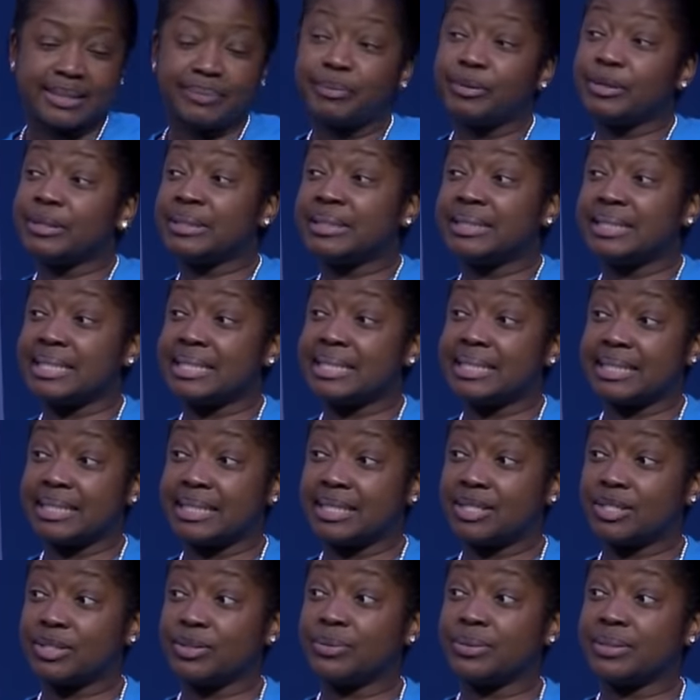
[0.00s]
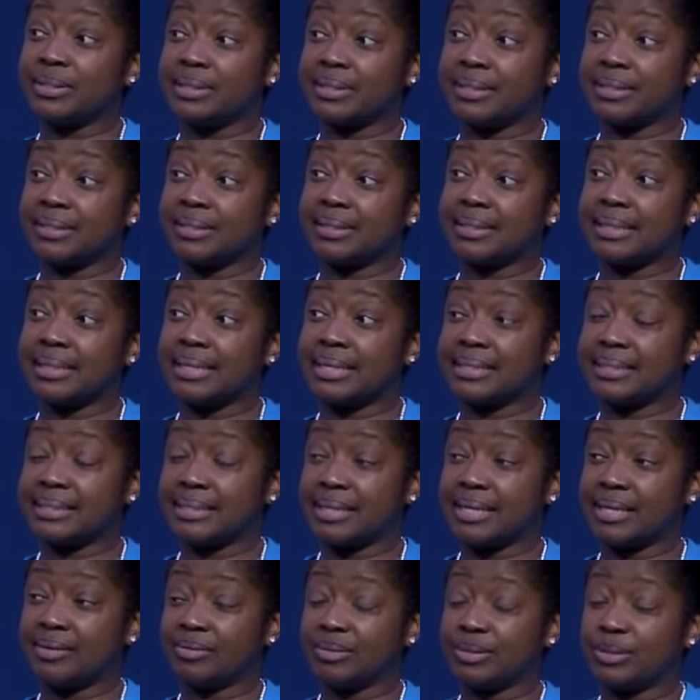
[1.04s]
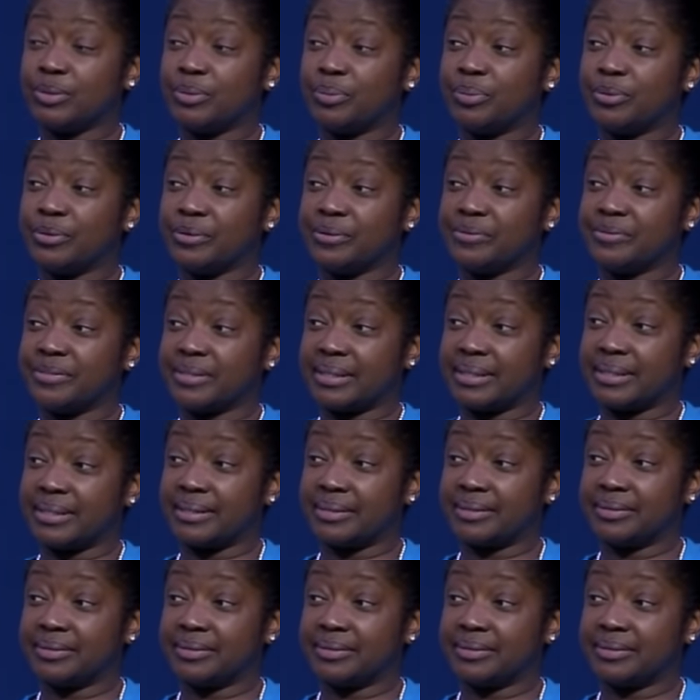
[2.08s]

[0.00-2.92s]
a pretty decent student that has to have a 2.5. I